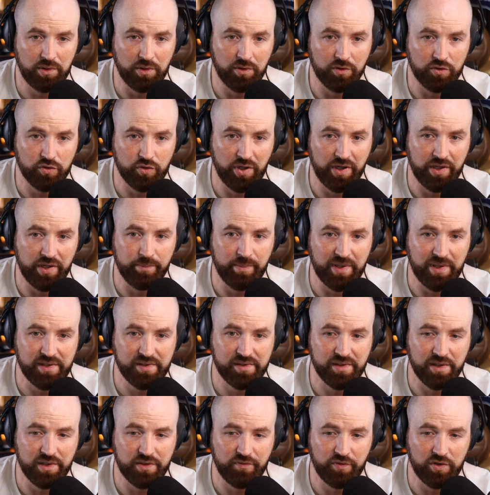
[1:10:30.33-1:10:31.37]
trying to make
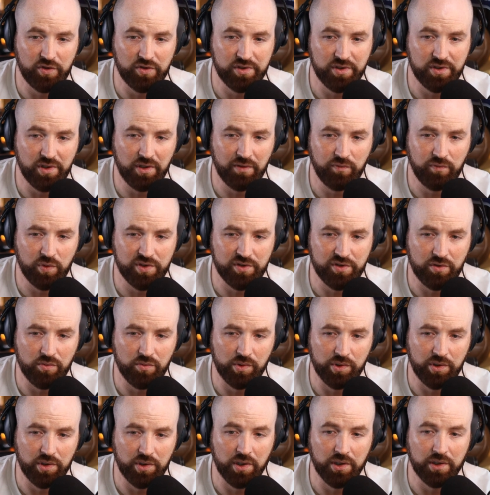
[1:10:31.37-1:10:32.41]
sense for yourself what's
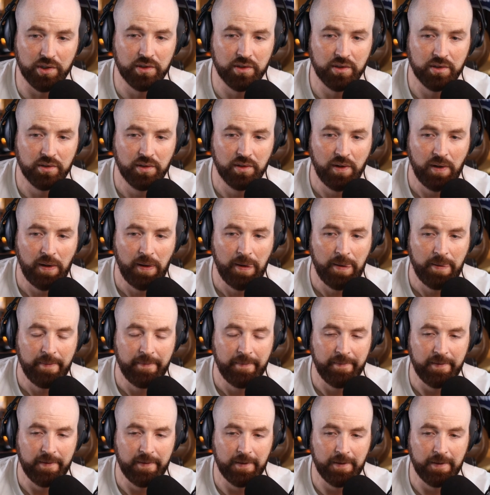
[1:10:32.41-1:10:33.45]
going on.
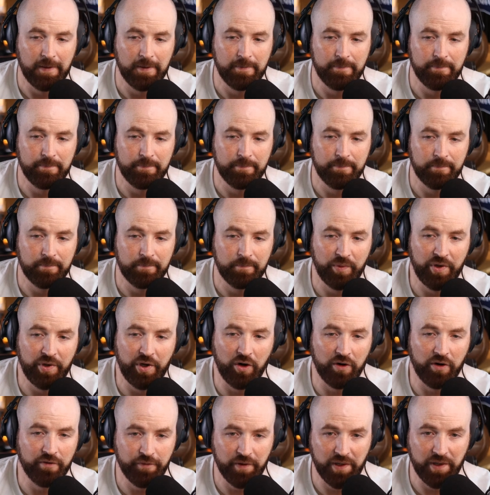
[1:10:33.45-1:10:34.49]
We
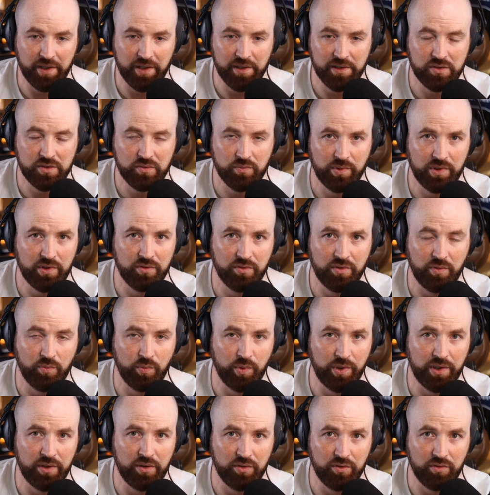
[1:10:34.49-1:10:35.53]
are fans. We
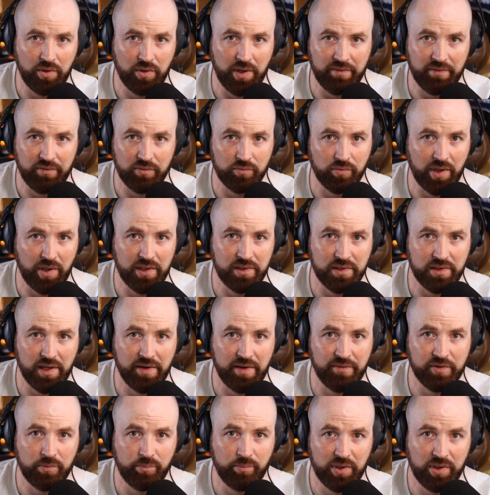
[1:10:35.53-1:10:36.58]
do have a right to
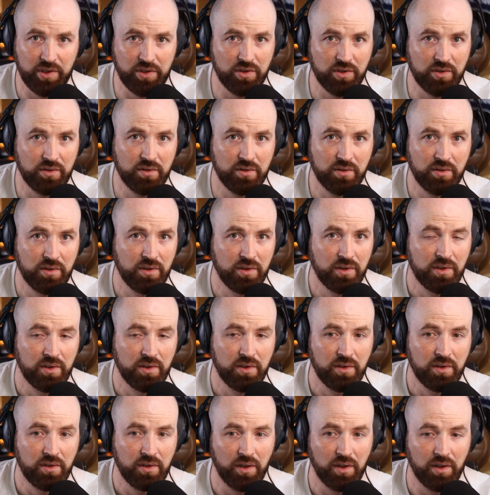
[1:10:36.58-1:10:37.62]
have an opinion
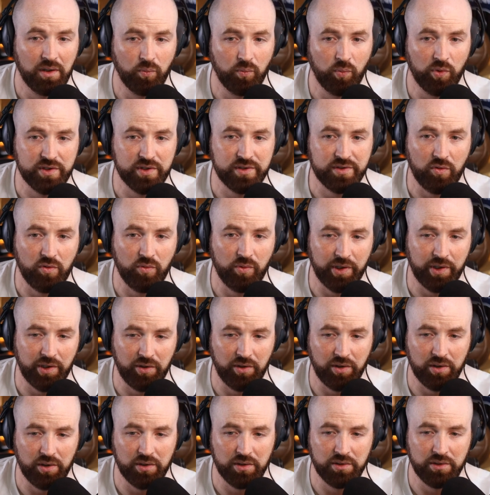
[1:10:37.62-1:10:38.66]
on what's going
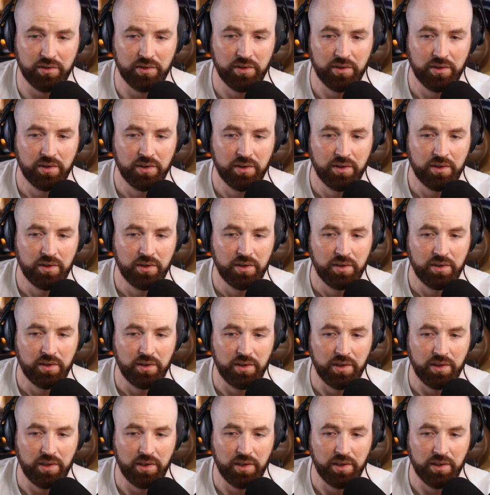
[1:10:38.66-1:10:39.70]
on,
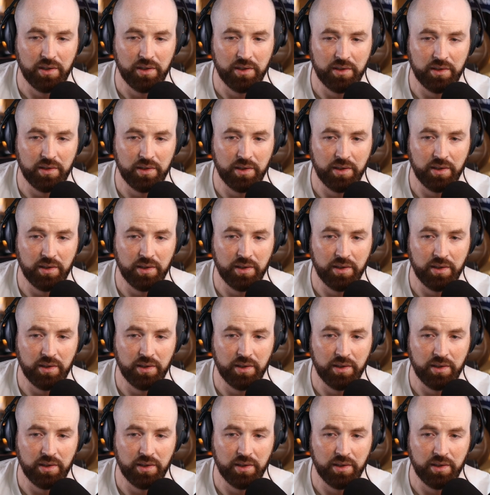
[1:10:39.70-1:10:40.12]
and